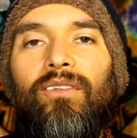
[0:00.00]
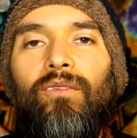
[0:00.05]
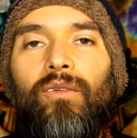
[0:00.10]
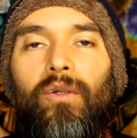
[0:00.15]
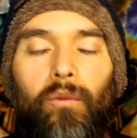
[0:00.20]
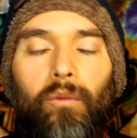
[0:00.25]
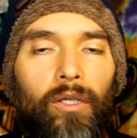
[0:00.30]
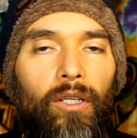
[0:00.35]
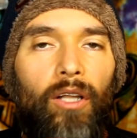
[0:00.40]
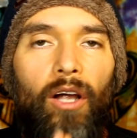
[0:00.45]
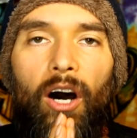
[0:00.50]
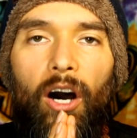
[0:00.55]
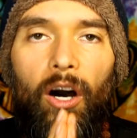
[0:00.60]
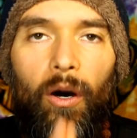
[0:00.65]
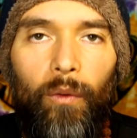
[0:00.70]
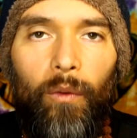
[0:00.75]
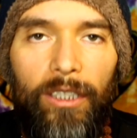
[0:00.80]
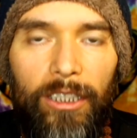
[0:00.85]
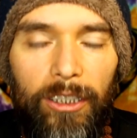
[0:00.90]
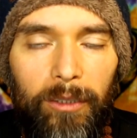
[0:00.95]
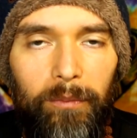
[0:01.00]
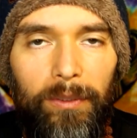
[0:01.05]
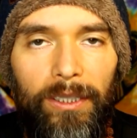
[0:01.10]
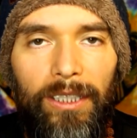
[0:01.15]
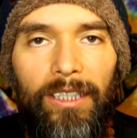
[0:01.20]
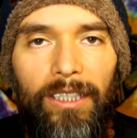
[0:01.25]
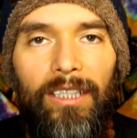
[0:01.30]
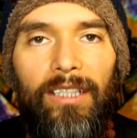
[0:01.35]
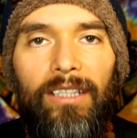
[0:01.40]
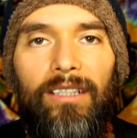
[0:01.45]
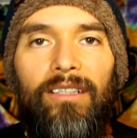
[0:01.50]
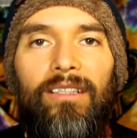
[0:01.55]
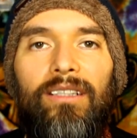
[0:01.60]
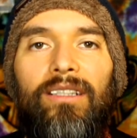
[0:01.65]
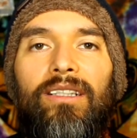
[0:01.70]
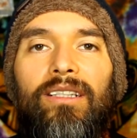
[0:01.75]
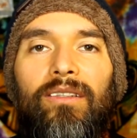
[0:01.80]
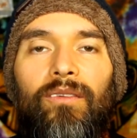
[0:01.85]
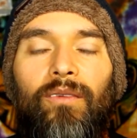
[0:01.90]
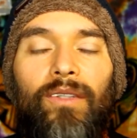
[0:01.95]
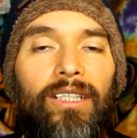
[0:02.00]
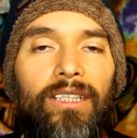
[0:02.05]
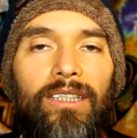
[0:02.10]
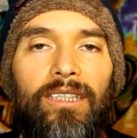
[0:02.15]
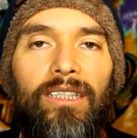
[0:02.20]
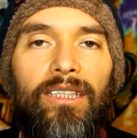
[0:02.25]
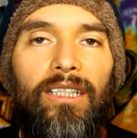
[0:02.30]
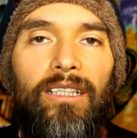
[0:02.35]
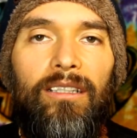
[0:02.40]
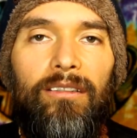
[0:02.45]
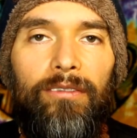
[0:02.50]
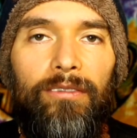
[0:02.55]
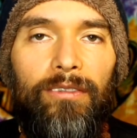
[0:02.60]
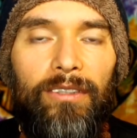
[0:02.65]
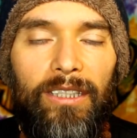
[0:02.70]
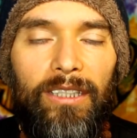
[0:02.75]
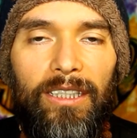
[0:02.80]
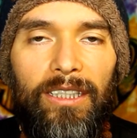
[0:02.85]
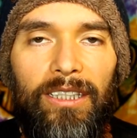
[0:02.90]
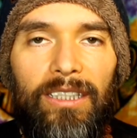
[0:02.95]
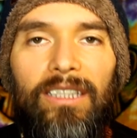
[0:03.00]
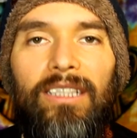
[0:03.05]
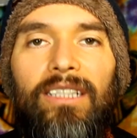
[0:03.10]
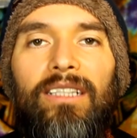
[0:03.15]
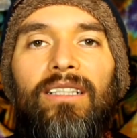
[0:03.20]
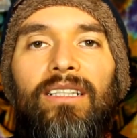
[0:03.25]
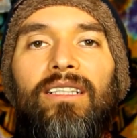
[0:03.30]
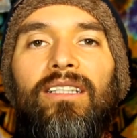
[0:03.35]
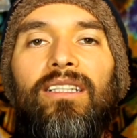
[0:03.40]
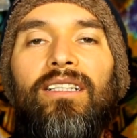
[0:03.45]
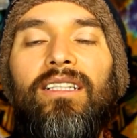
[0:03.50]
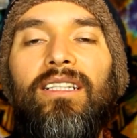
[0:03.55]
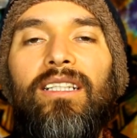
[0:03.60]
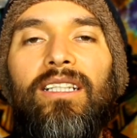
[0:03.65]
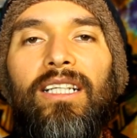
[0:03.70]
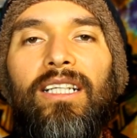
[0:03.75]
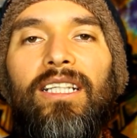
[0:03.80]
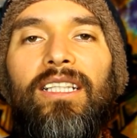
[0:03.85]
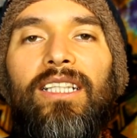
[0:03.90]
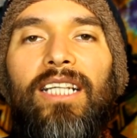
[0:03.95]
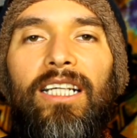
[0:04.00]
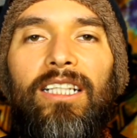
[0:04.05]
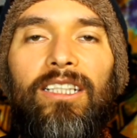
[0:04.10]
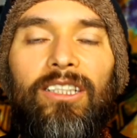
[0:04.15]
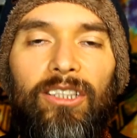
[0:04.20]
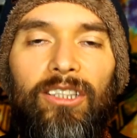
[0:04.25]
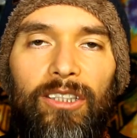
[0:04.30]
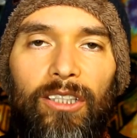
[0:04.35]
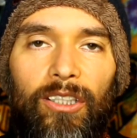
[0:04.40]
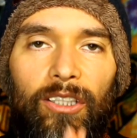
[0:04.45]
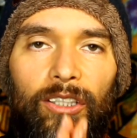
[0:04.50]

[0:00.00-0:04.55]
what will always be here, what is infinite, and that is